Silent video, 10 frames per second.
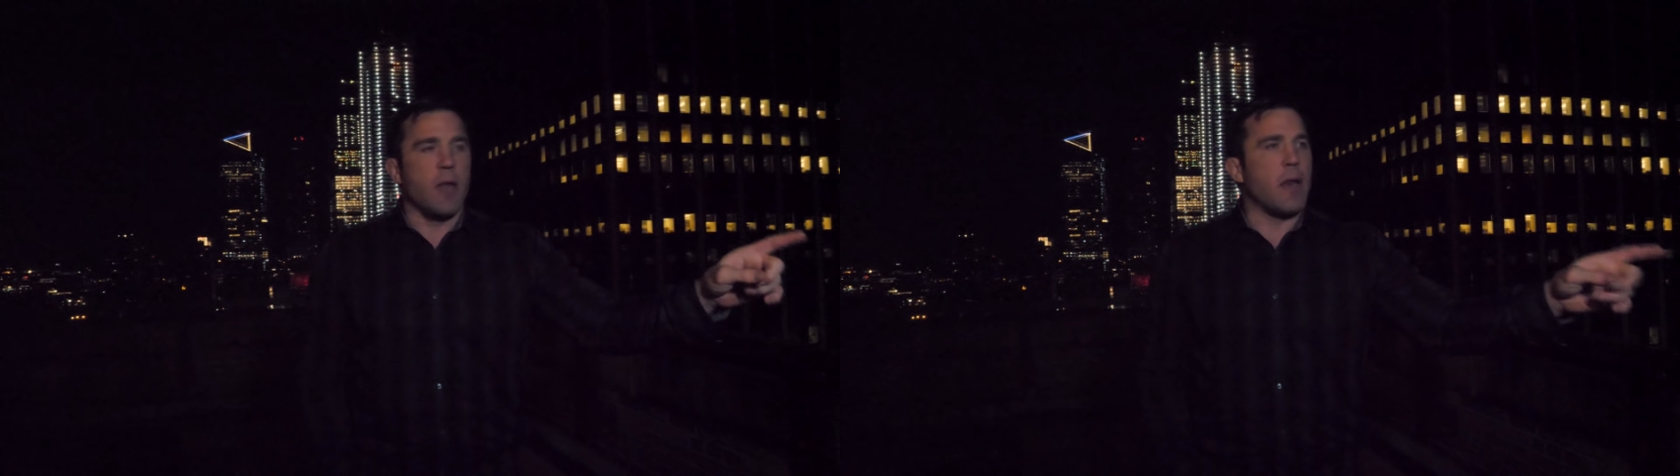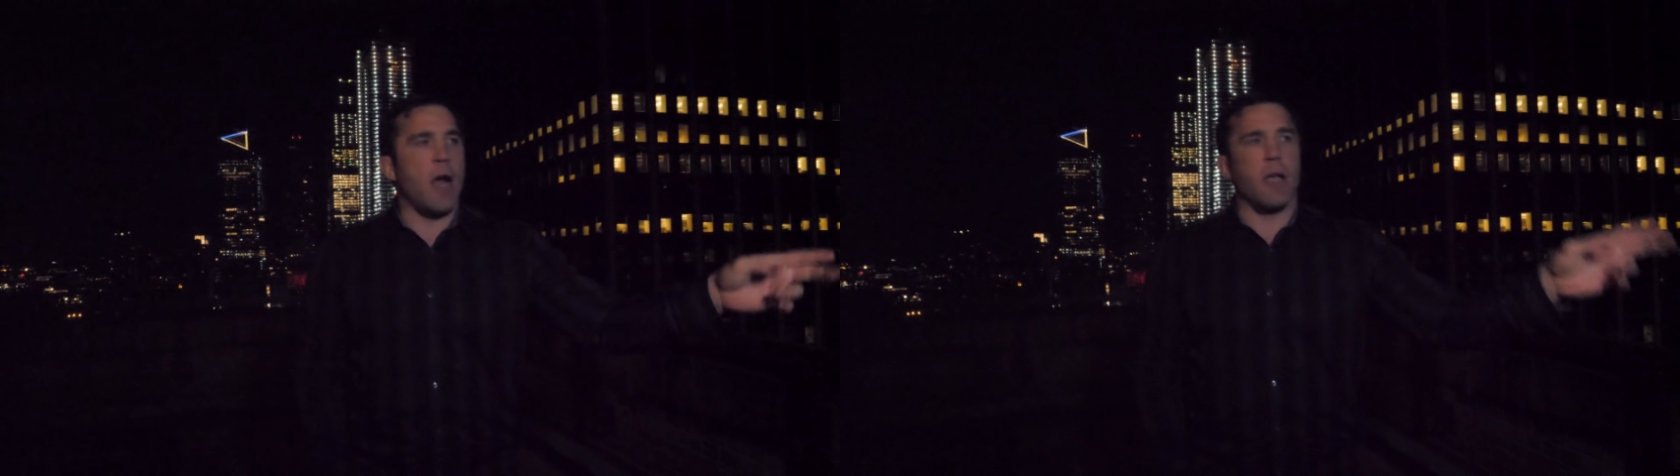
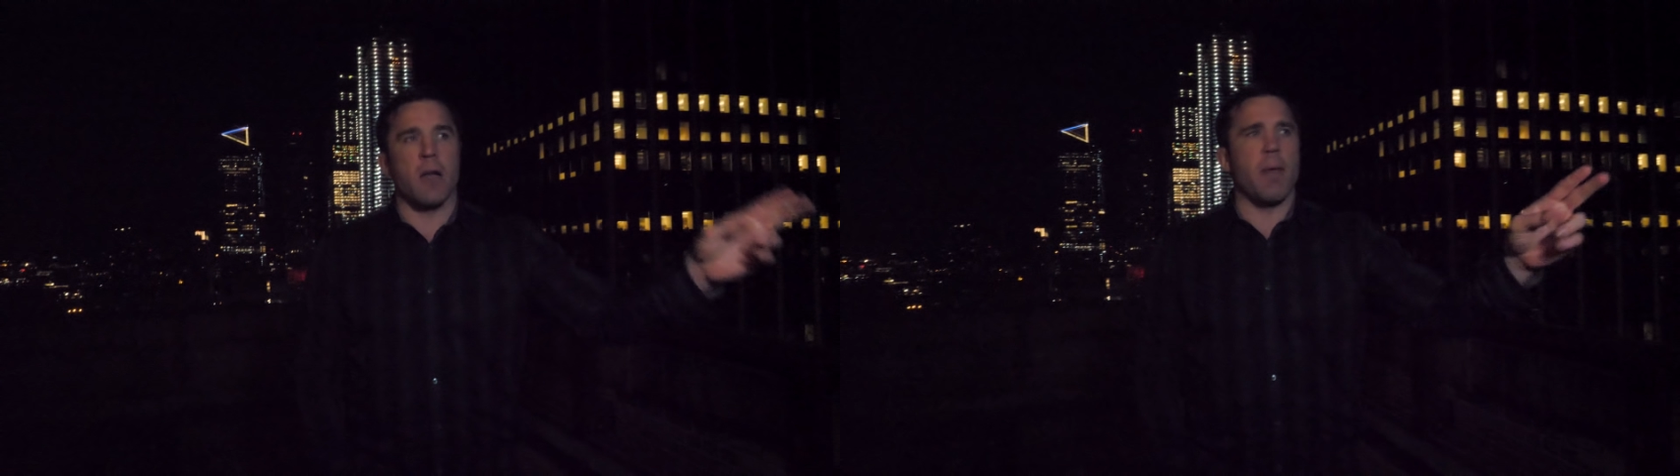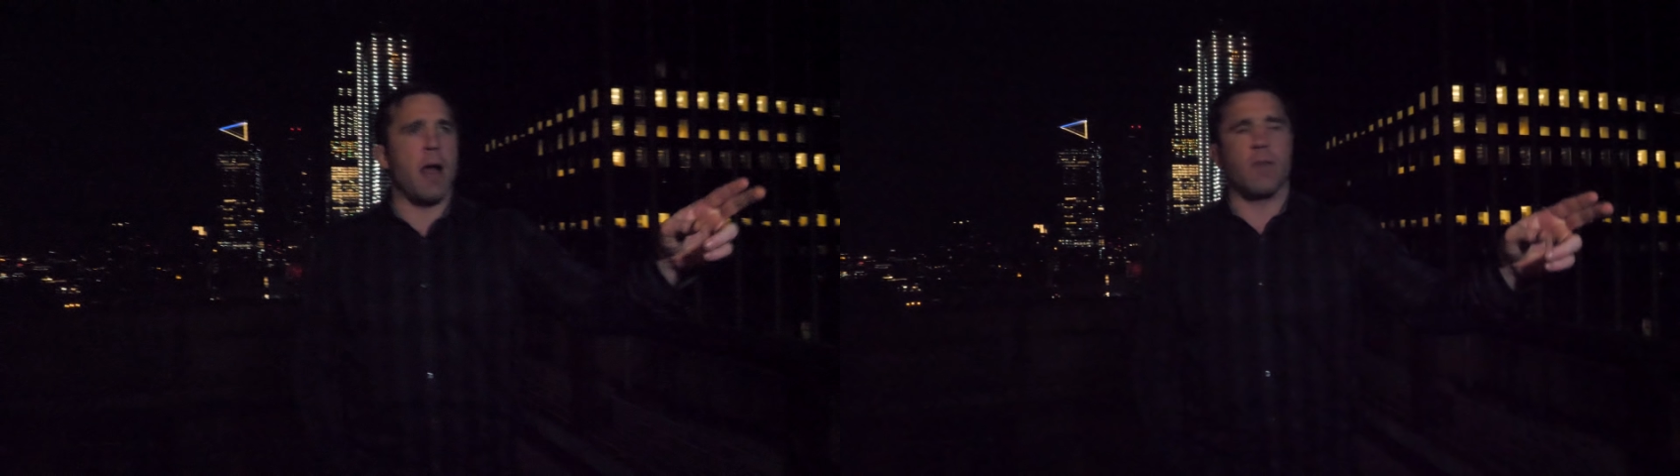not
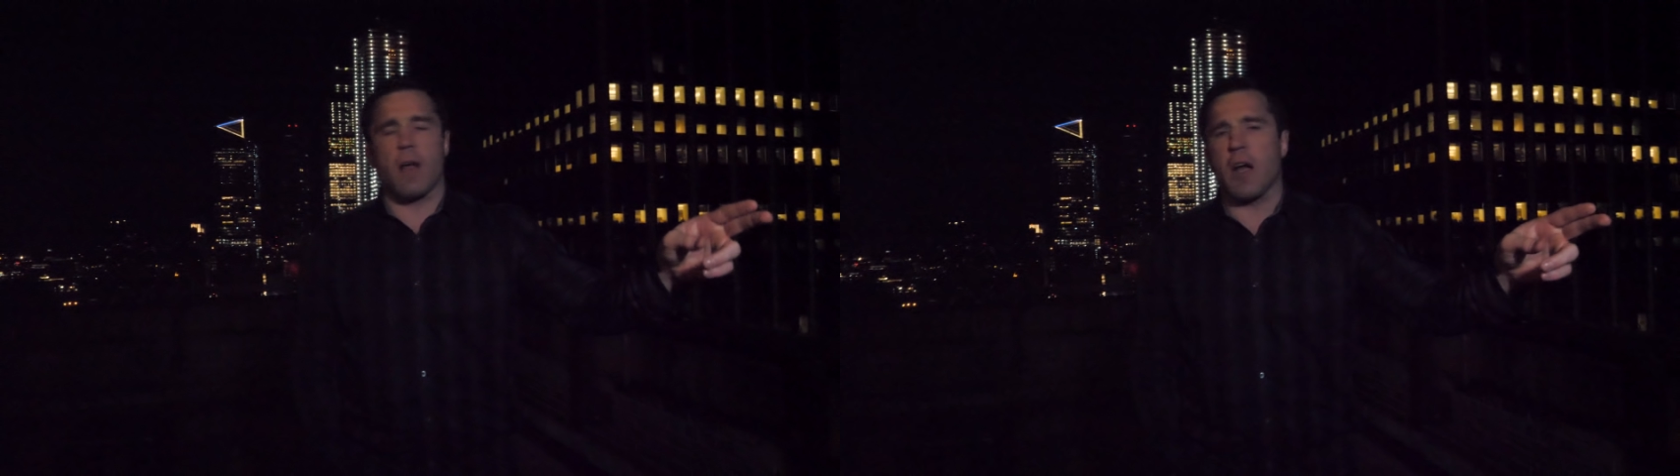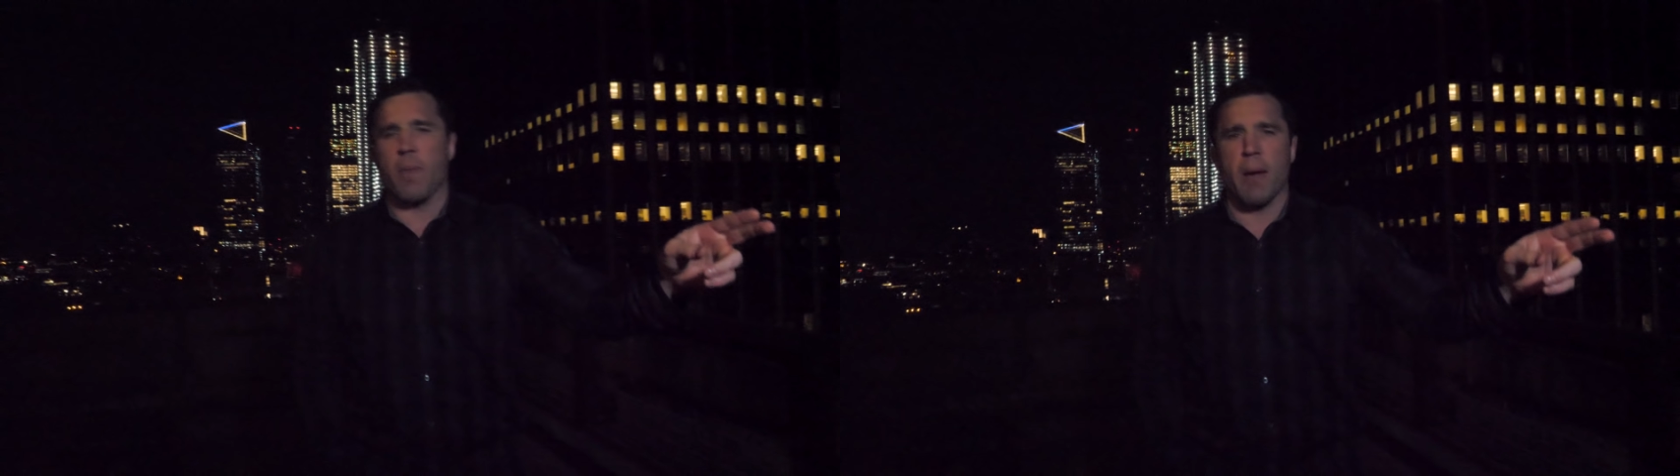come out,
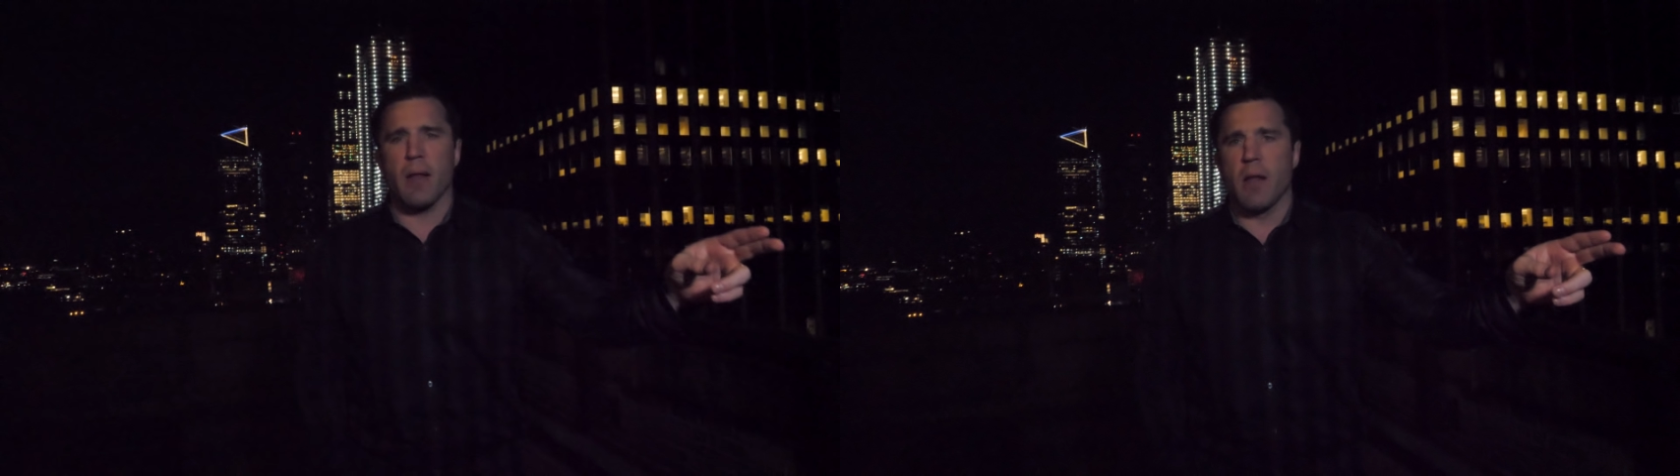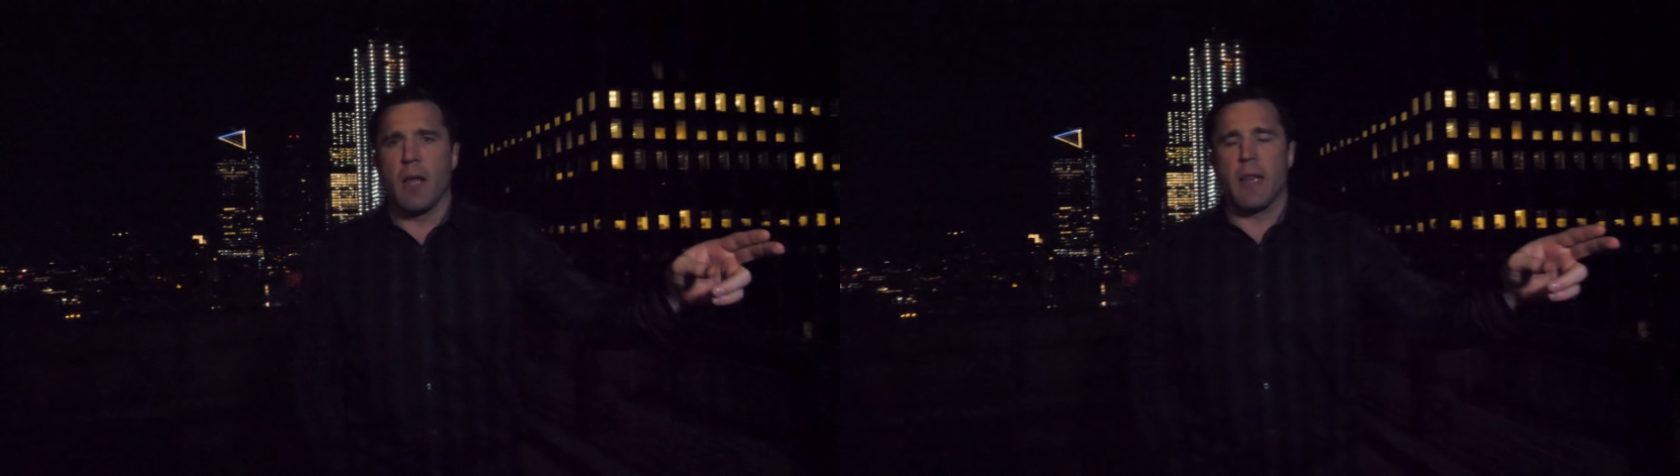talk about